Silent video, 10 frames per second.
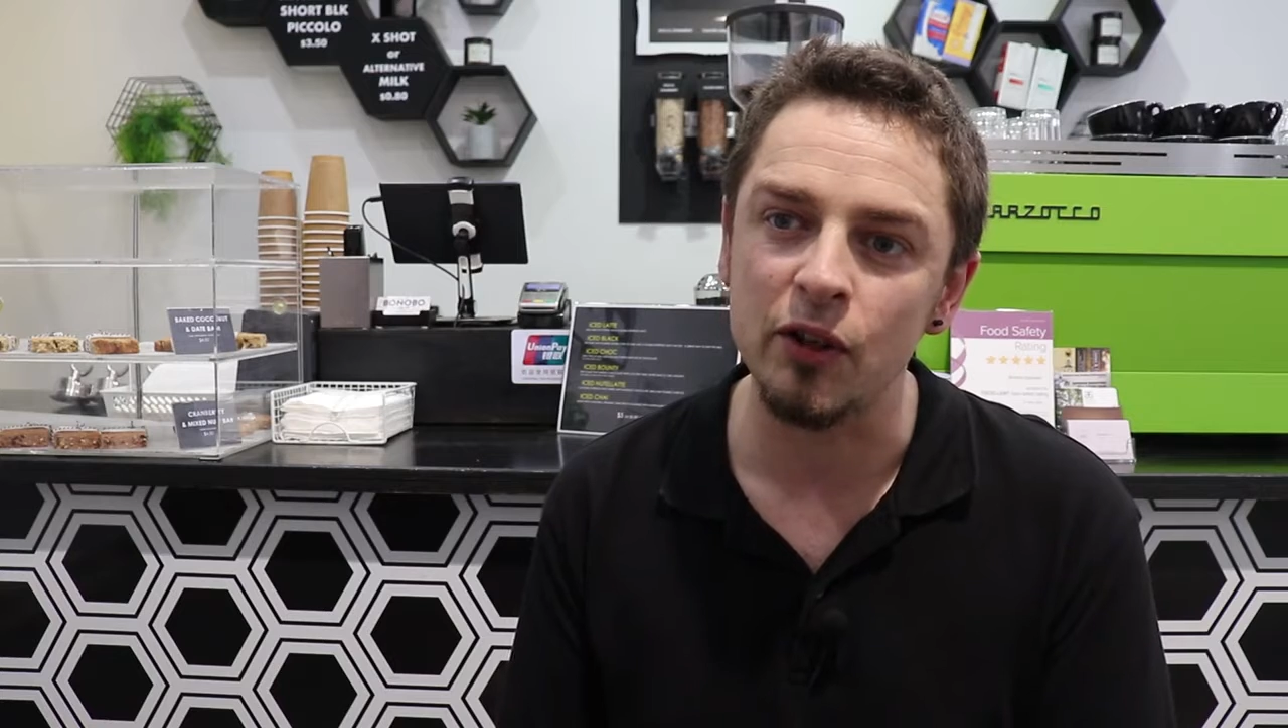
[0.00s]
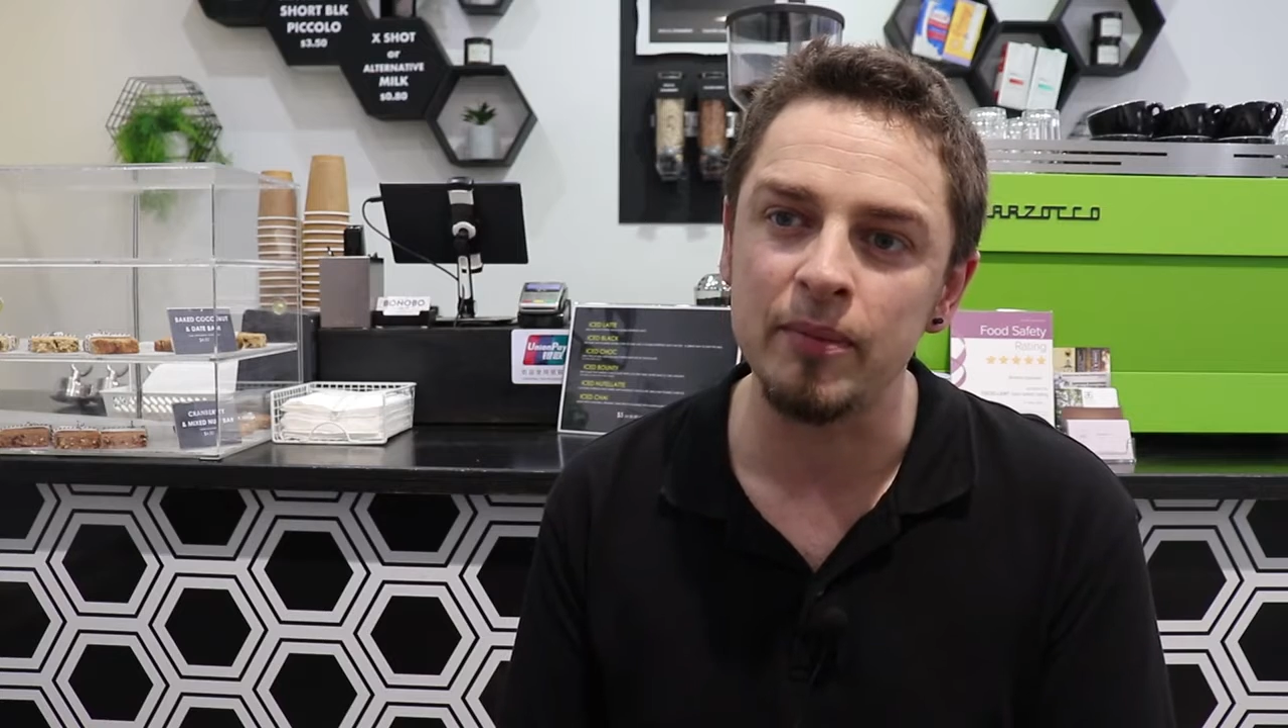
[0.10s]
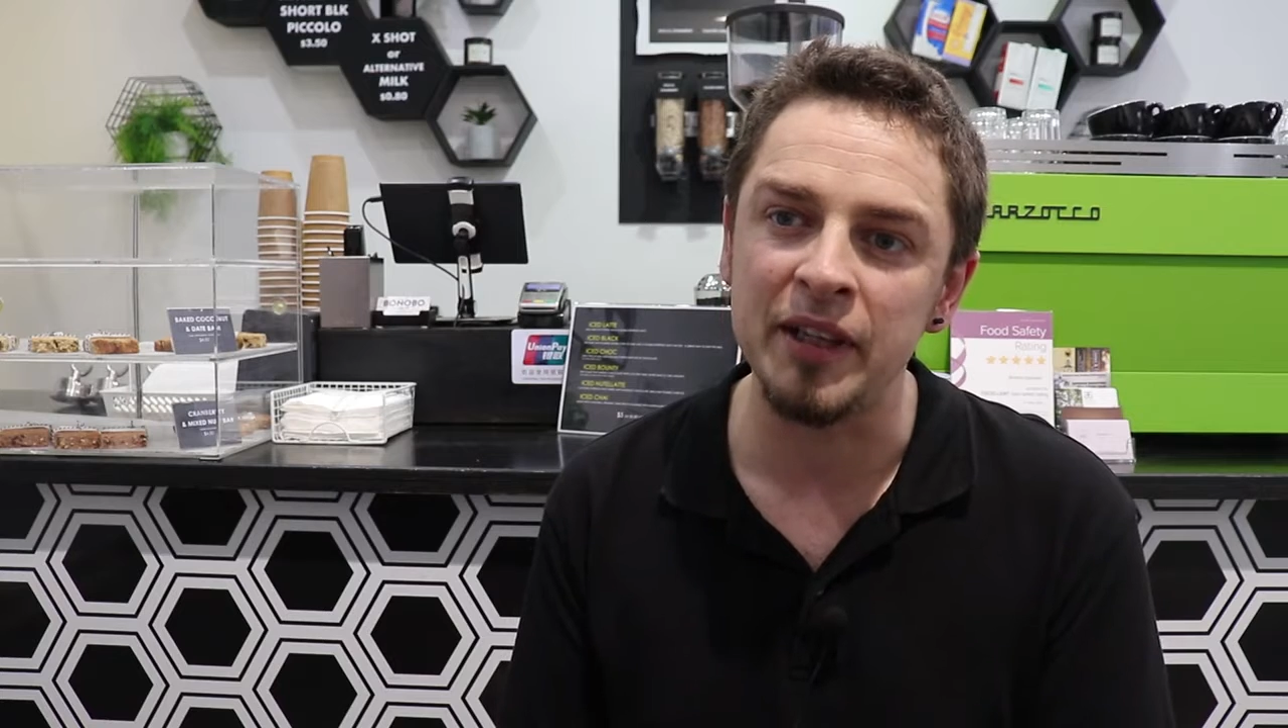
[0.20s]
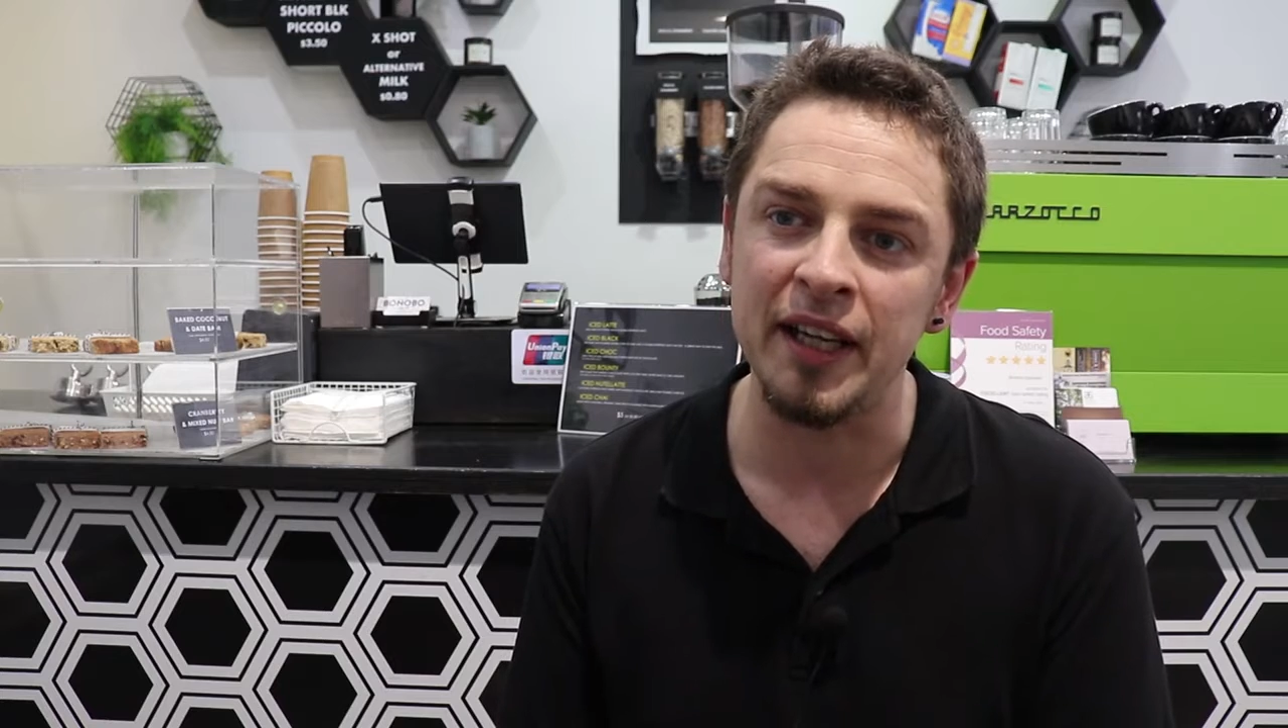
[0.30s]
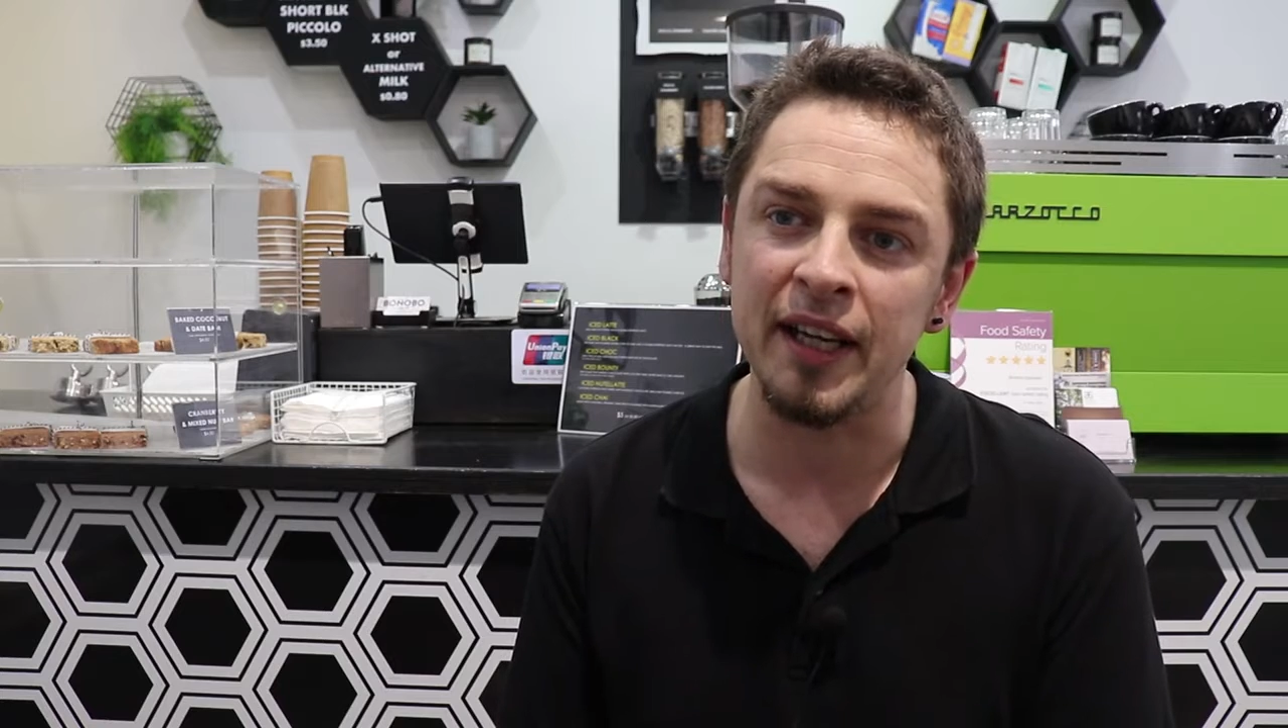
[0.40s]

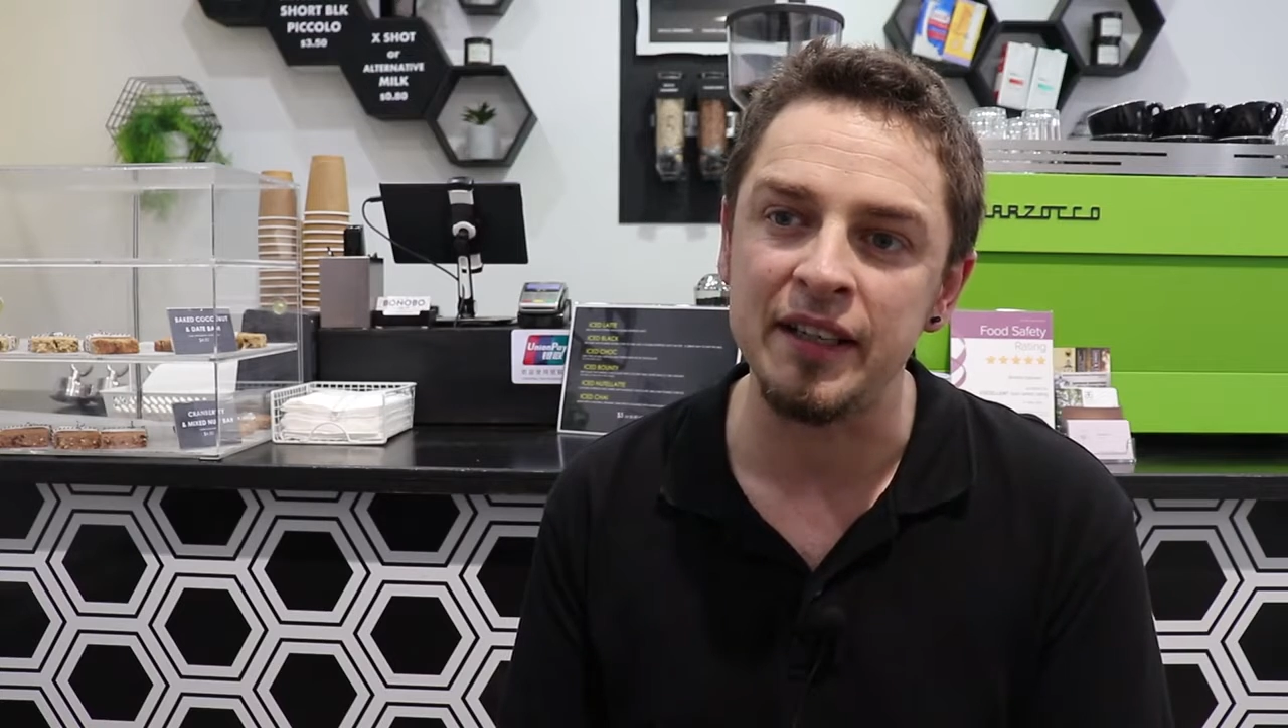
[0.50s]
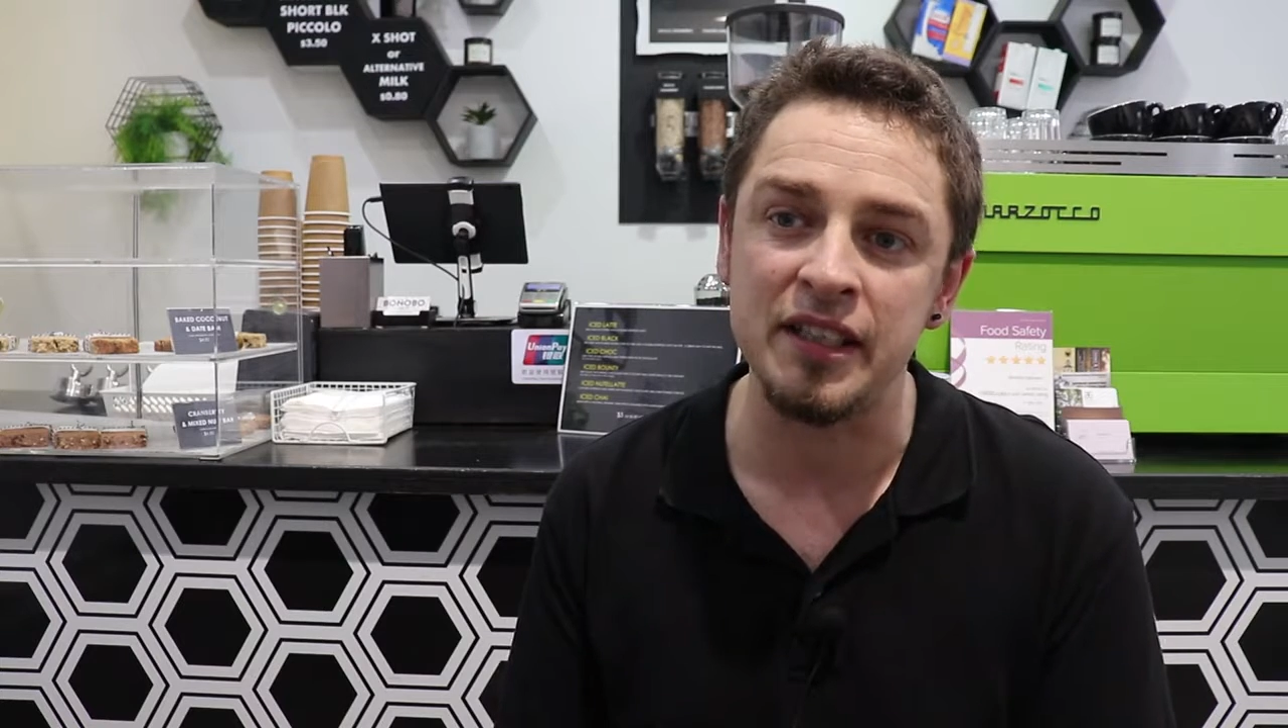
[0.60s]
There's so